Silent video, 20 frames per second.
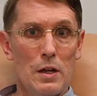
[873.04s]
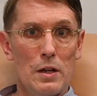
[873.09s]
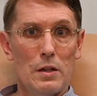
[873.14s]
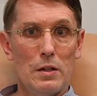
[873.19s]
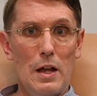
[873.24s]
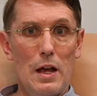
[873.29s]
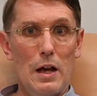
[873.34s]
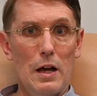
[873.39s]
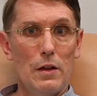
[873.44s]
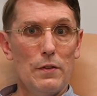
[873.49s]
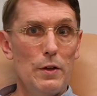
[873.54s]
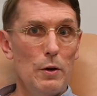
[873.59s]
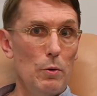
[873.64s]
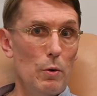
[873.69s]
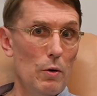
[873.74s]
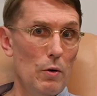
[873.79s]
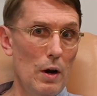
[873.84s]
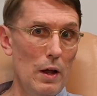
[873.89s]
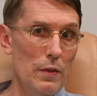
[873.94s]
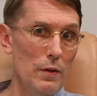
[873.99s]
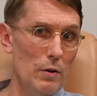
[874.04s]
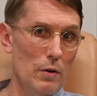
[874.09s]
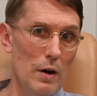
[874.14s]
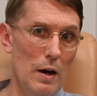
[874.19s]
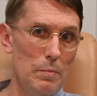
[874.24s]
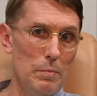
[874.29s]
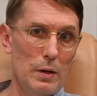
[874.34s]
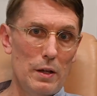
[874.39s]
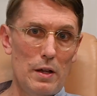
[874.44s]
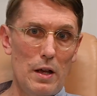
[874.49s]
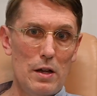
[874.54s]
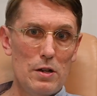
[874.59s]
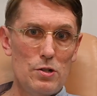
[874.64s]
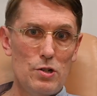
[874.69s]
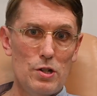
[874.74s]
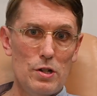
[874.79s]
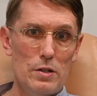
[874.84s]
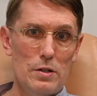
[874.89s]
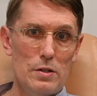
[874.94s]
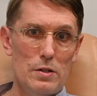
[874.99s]
Now, there were other
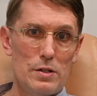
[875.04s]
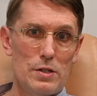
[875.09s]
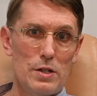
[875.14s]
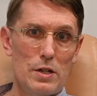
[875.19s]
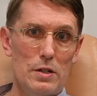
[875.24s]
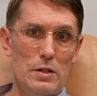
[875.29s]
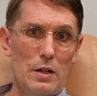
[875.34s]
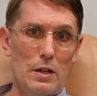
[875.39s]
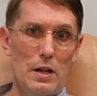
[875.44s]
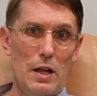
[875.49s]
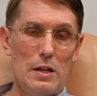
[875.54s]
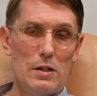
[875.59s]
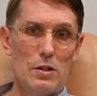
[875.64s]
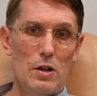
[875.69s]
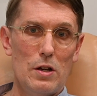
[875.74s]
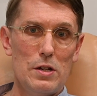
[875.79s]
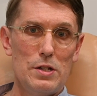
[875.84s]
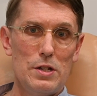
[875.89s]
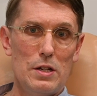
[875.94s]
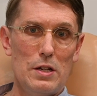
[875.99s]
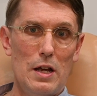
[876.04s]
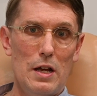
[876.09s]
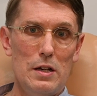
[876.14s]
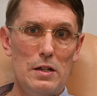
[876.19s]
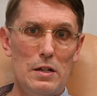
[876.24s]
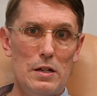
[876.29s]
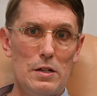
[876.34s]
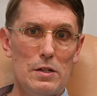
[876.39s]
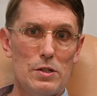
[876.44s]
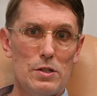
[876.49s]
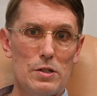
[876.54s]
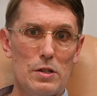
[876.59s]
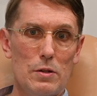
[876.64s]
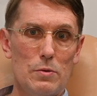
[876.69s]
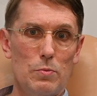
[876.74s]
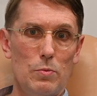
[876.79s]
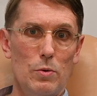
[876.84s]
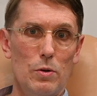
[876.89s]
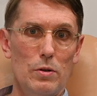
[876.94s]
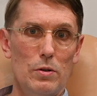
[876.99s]
applications in the late 1980s that
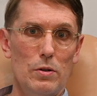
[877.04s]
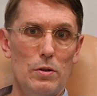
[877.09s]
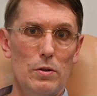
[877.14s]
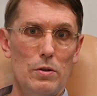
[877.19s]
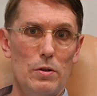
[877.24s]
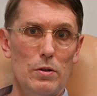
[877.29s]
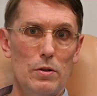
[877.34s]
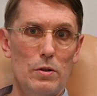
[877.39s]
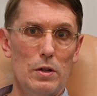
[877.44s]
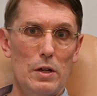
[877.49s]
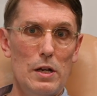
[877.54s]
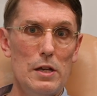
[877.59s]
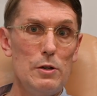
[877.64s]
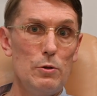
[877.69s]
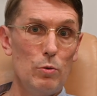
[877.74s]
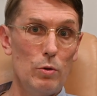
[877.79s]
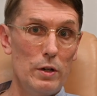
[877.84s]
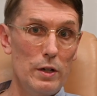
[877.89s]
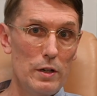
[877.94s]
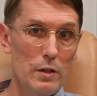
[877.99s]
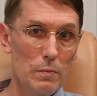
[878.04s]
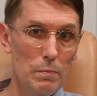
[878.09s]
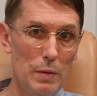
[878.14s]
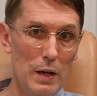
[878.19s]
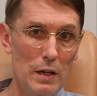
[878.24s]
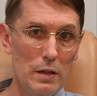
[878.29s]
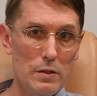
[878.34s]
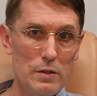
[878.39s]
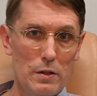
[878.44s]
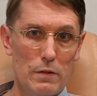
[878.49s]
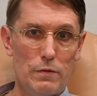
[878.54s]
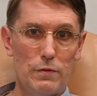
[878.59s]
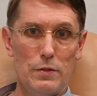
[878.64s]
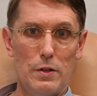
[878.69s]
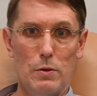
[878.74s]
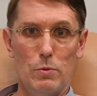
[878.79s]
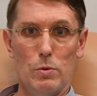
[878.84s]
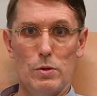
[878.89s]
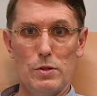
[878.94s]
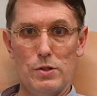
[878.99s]
were equally competitive.
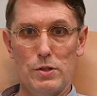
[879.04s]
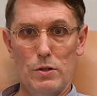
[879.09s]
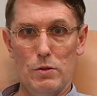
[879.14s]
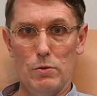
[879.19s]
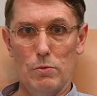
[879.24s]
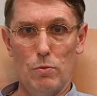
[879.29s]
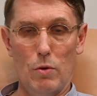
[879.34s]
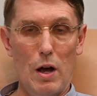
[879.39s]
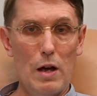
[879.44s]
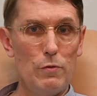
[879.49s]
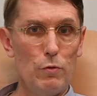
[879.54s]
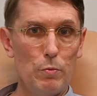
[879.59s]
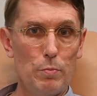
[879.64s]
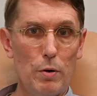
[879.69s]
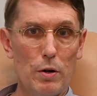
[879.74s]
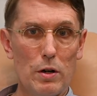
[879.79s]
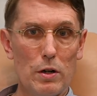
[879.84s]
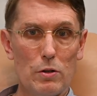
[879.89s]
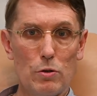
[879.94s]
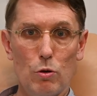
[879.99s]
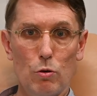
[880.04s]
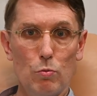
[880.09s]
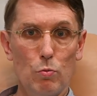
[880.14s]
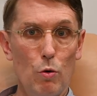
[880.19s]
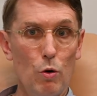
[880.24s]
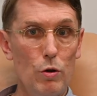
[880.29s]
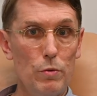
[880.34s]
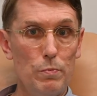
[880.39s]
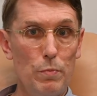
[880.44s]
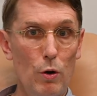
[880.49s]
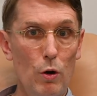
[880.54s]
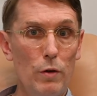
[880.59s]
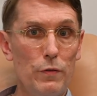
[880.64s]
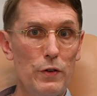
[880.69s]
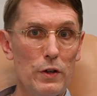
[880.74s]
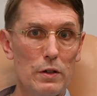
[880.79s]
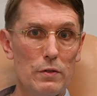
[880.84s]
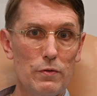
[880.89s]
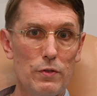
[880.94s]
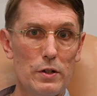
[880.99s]
There was a rival product called
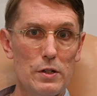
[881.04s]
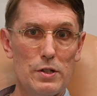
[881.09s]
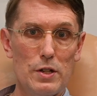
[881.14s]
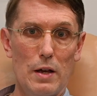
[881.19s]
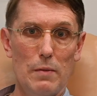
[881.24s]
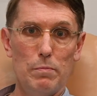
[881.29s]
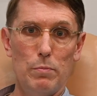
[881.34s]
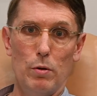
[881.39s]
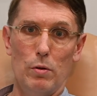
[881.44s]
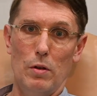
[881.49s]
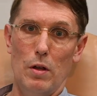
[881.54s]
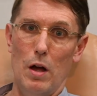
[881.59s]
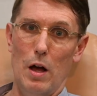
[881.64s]
WordPerfect, for example.